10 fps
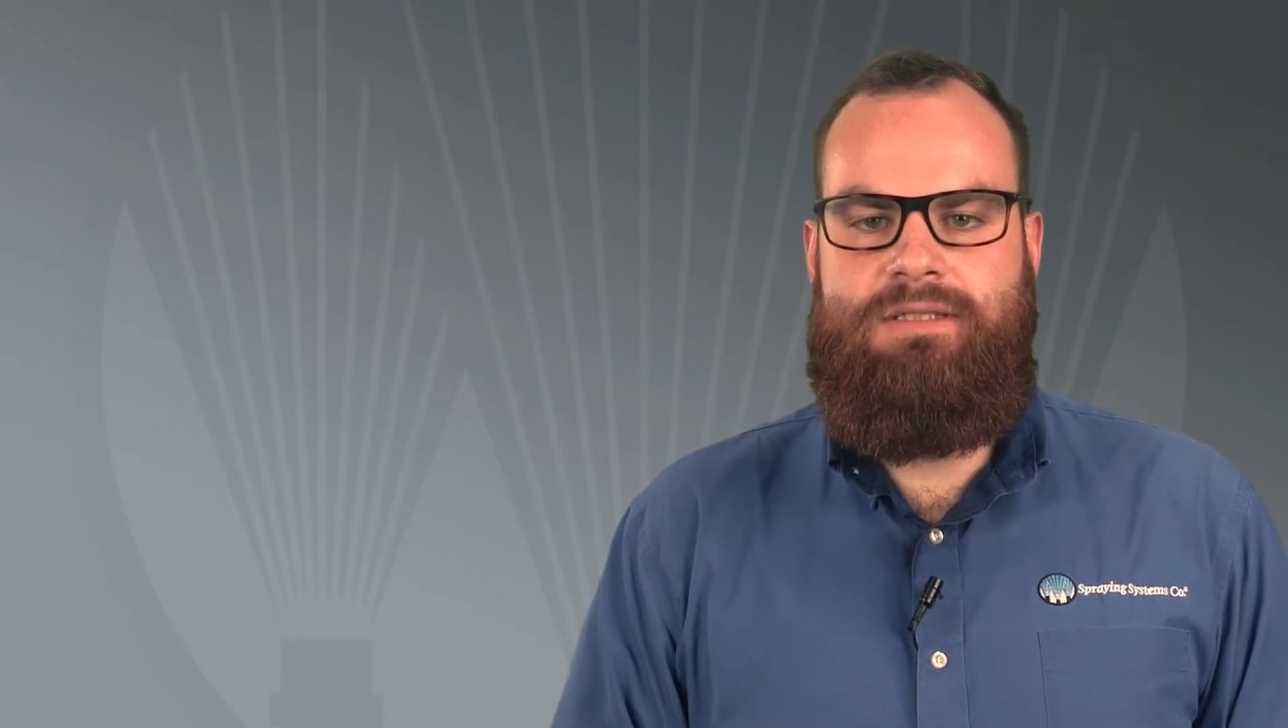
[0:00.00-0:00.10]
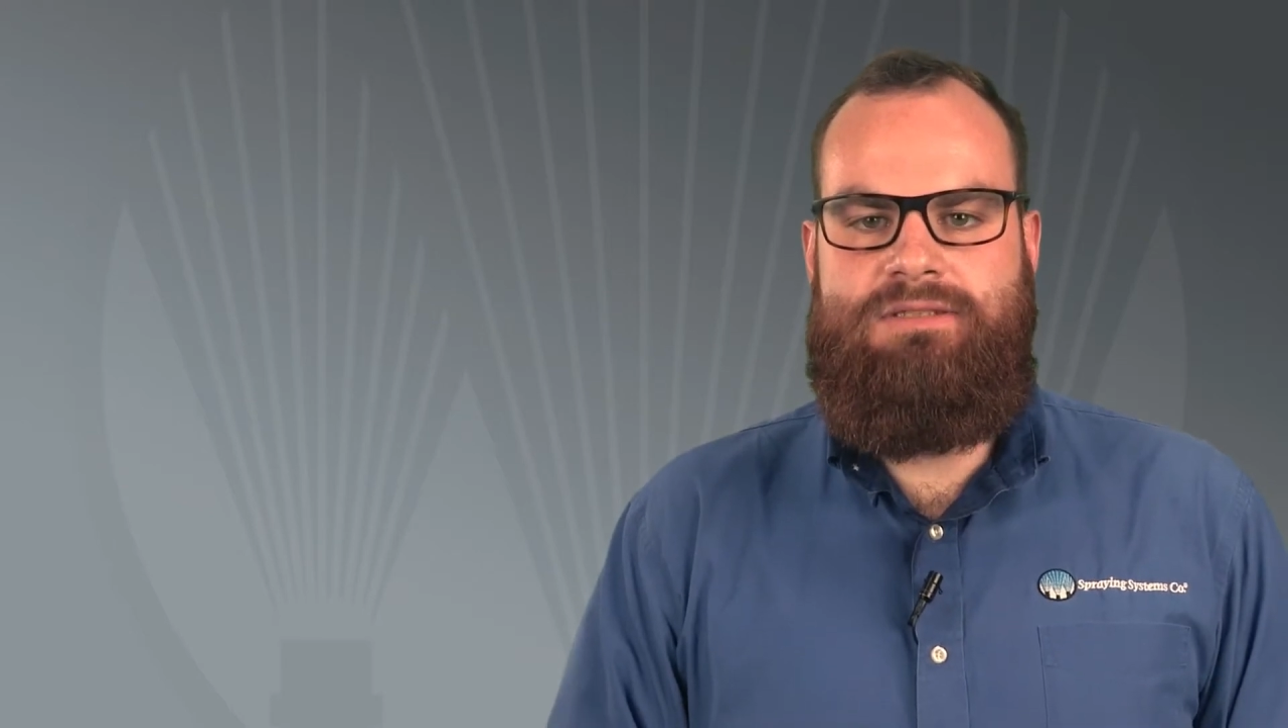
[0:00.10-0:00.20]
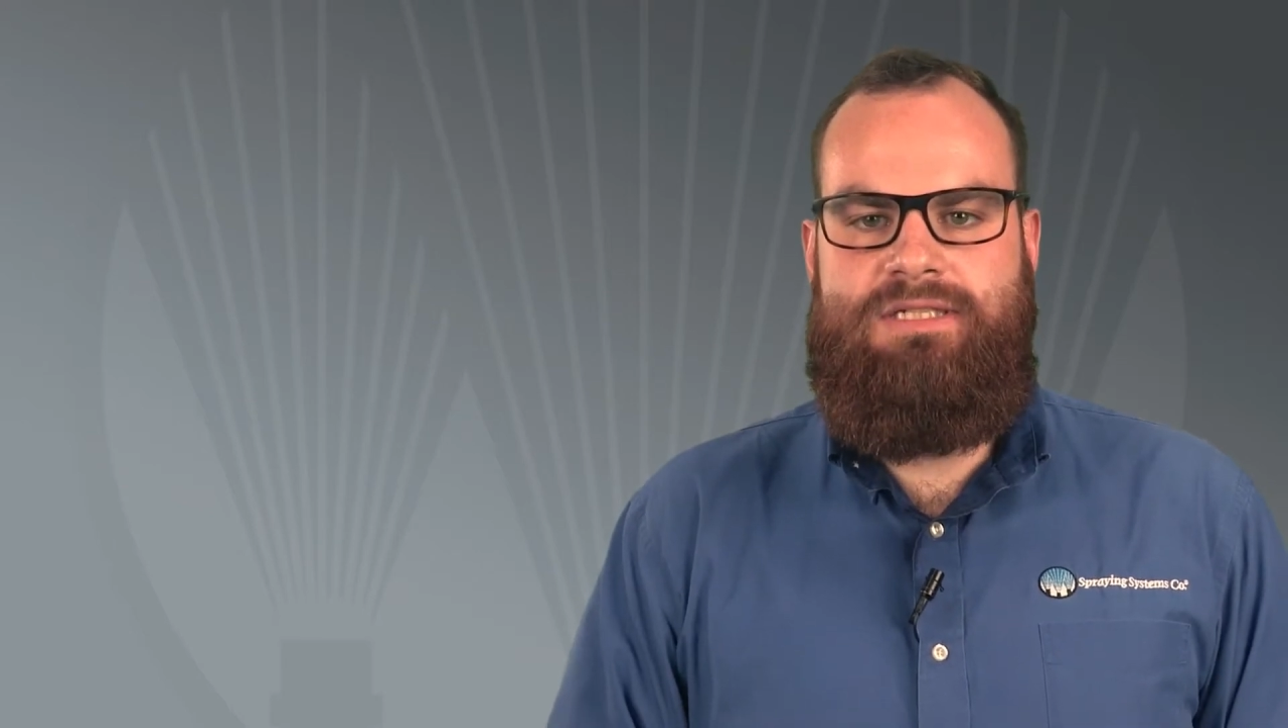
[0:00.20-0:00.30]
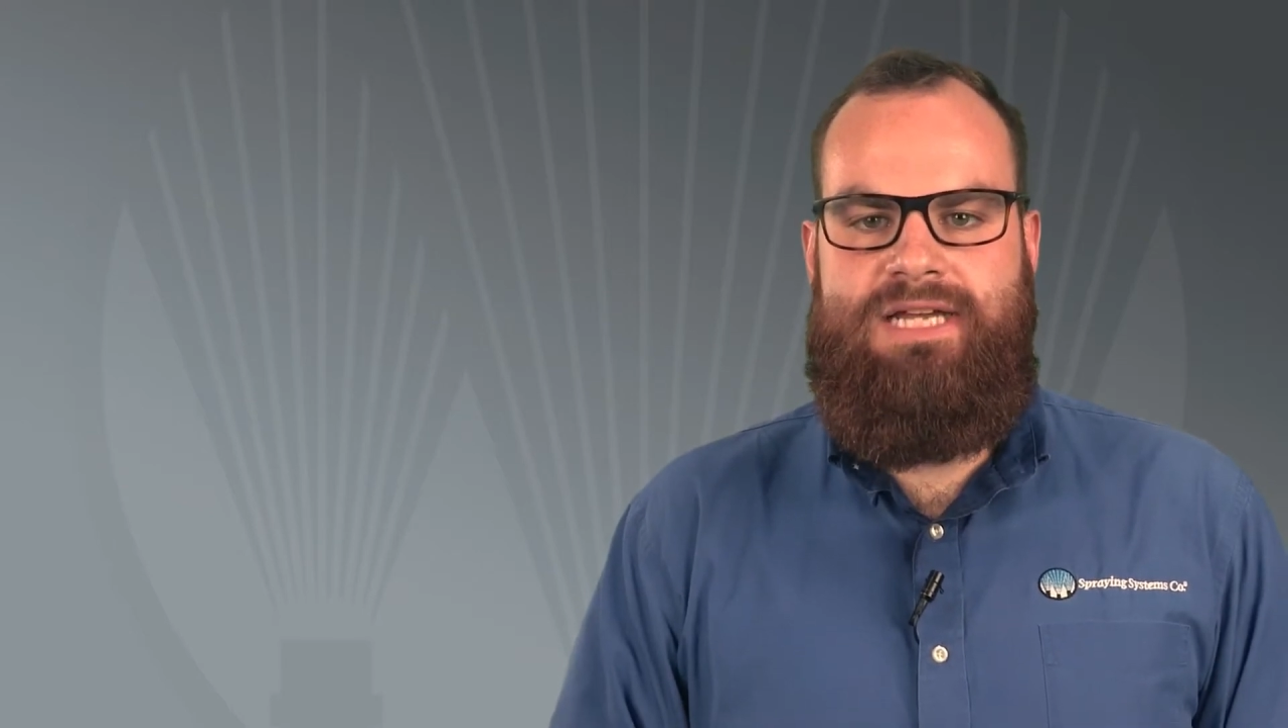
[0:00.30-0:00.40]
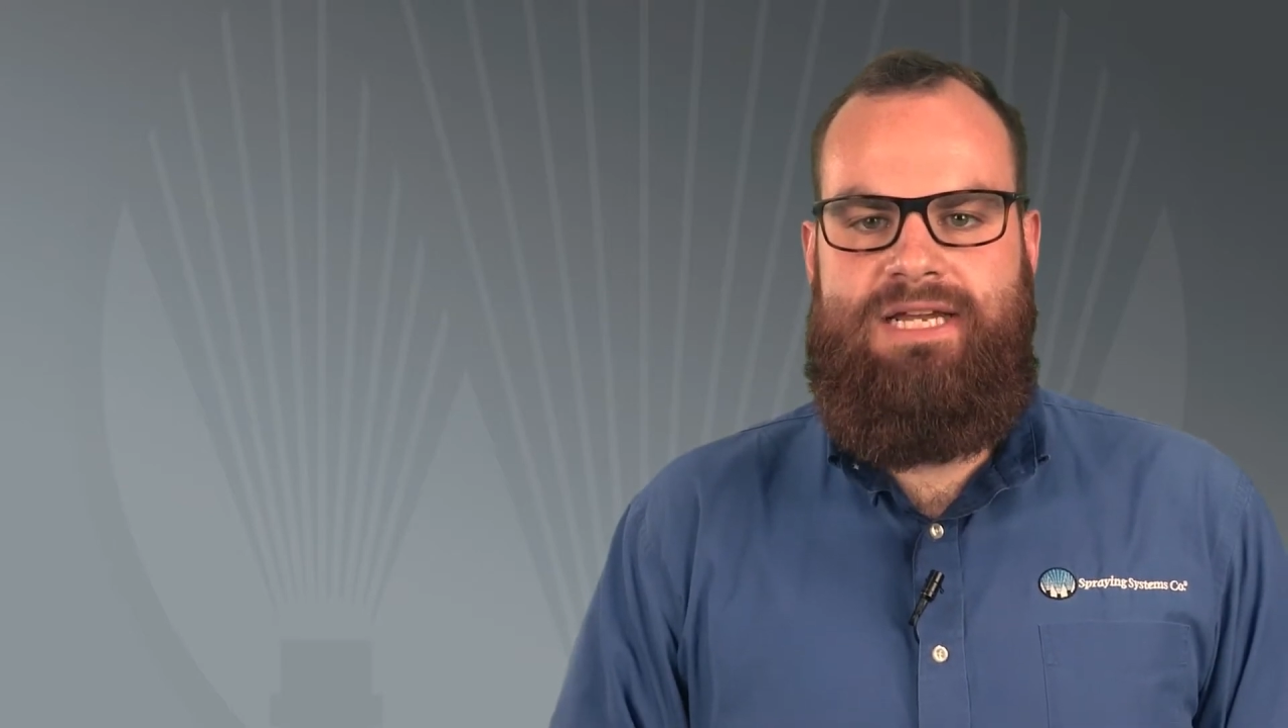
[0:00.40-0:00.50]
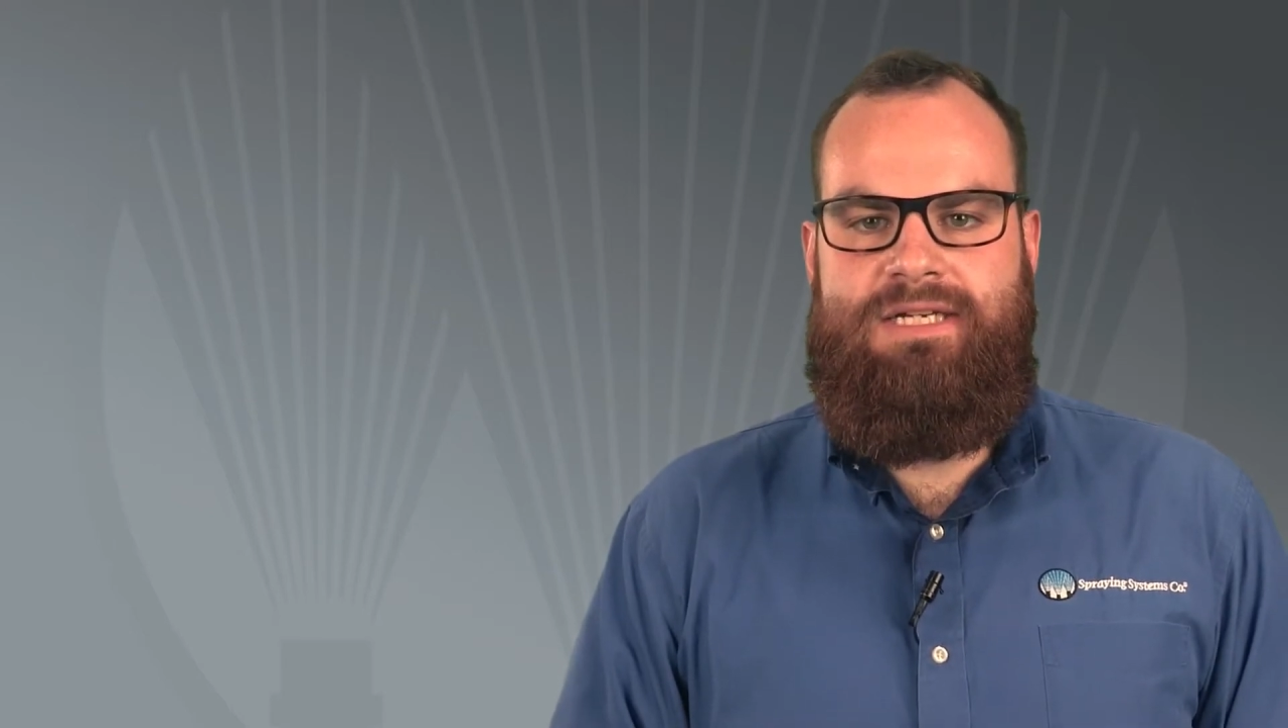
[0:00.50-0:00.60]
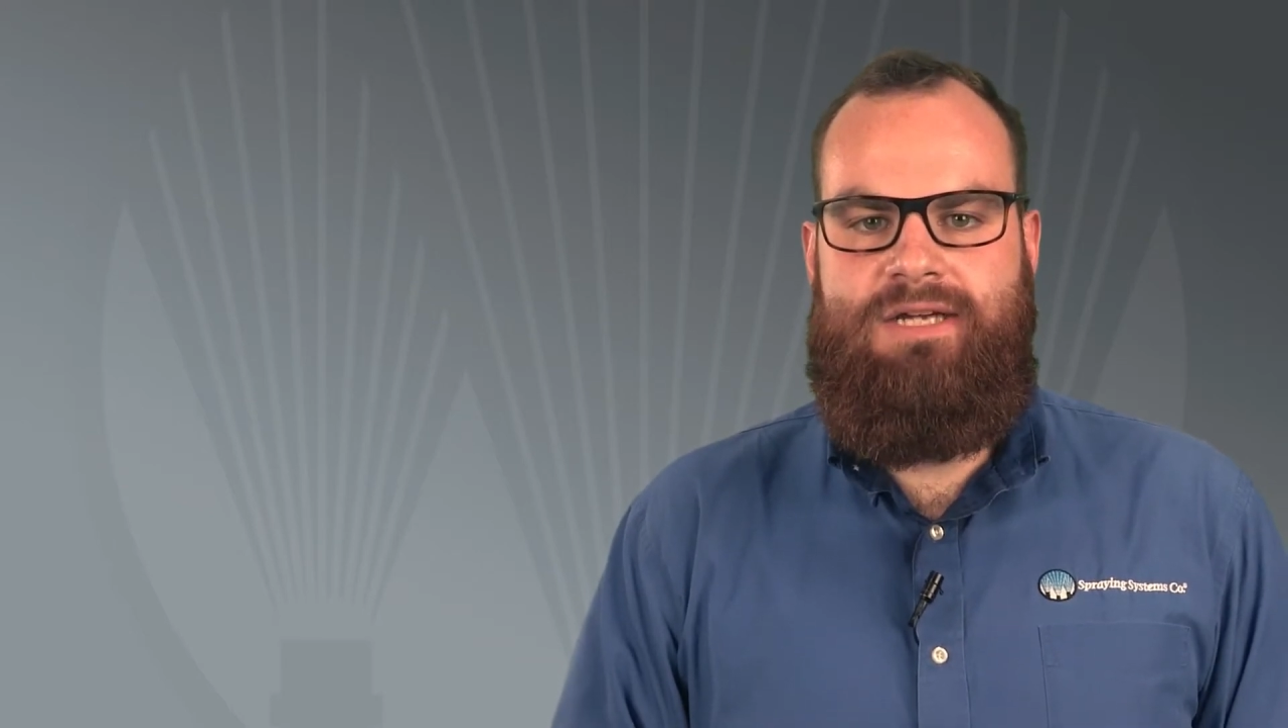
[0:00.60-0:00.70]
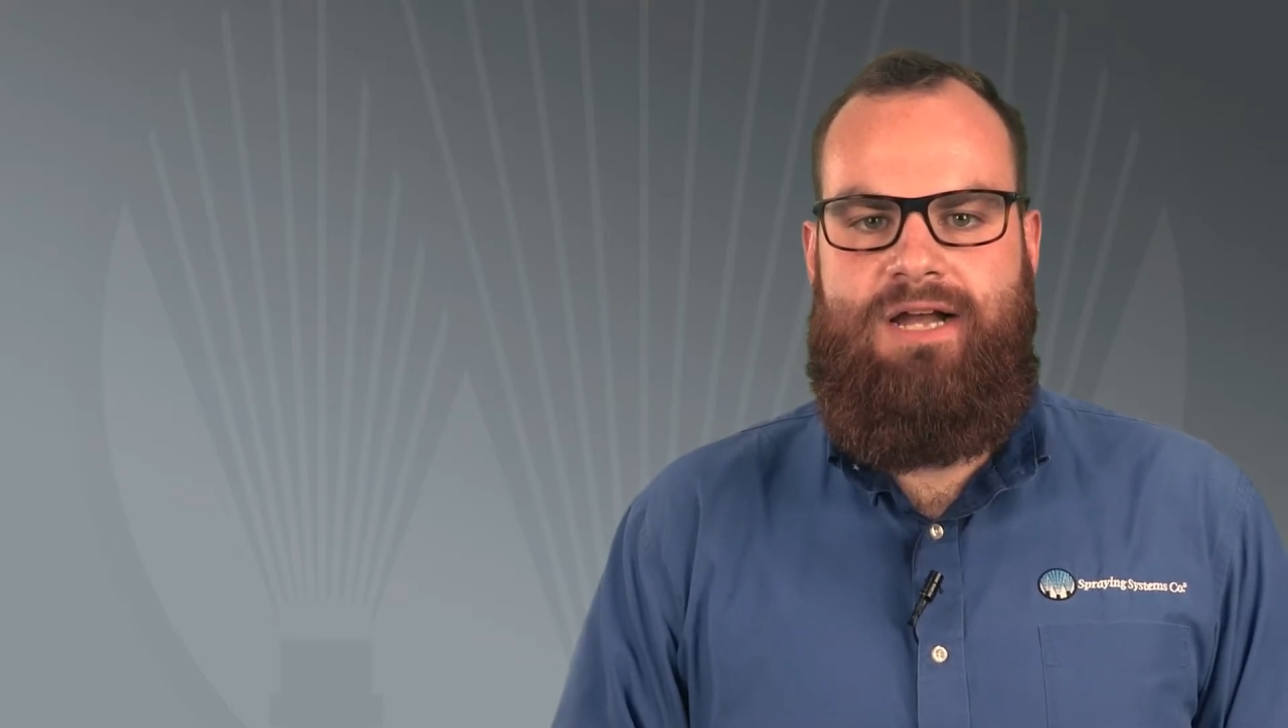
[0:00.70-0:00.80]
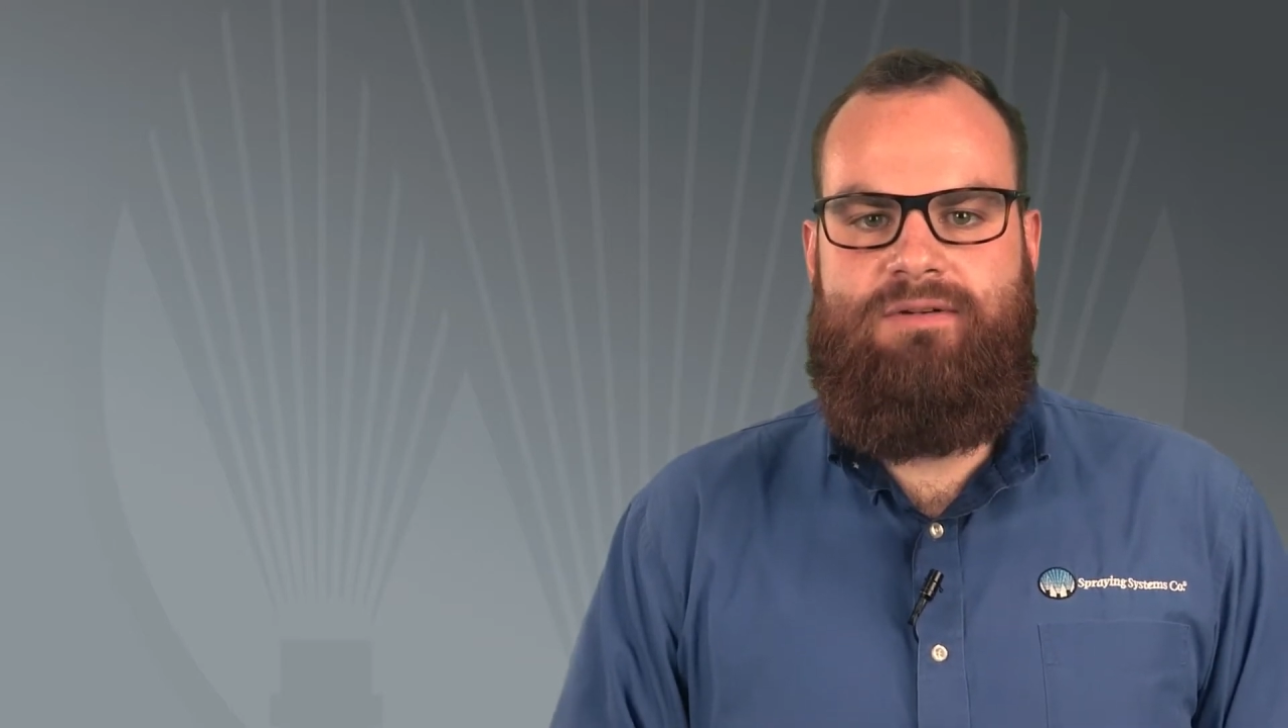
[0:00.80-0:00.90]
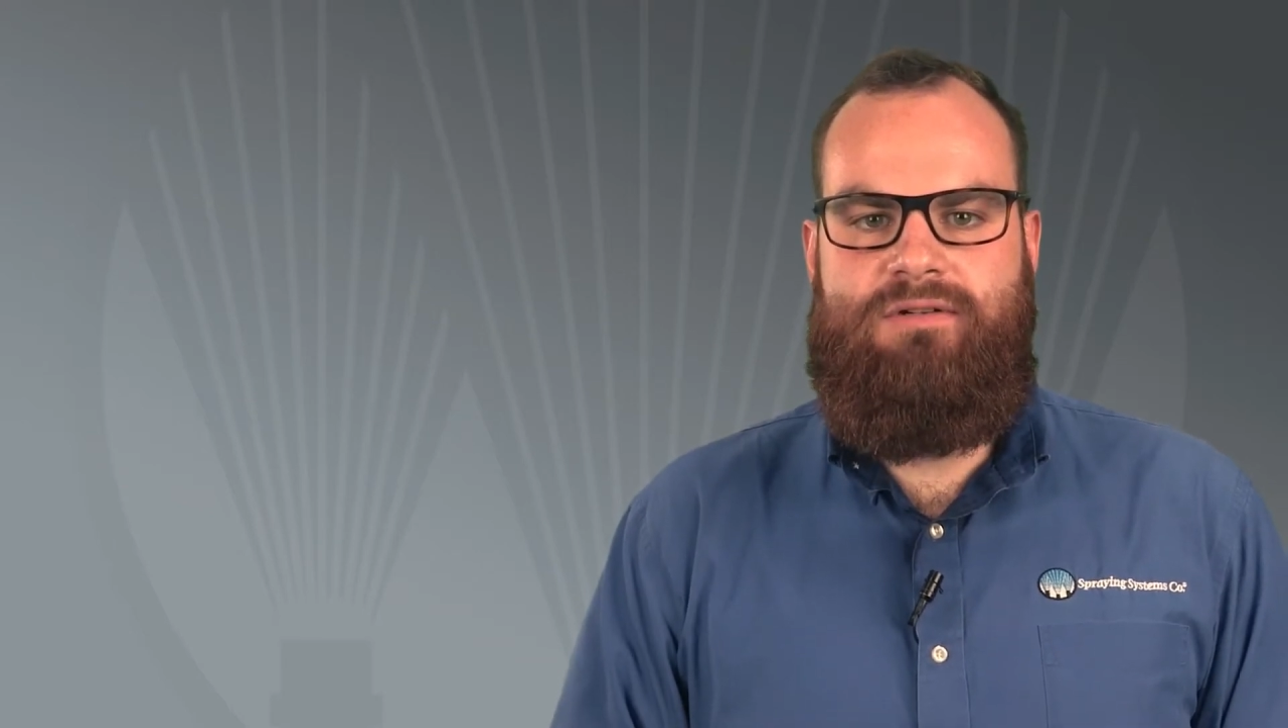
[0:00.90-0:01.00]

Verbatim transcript: Today, I'm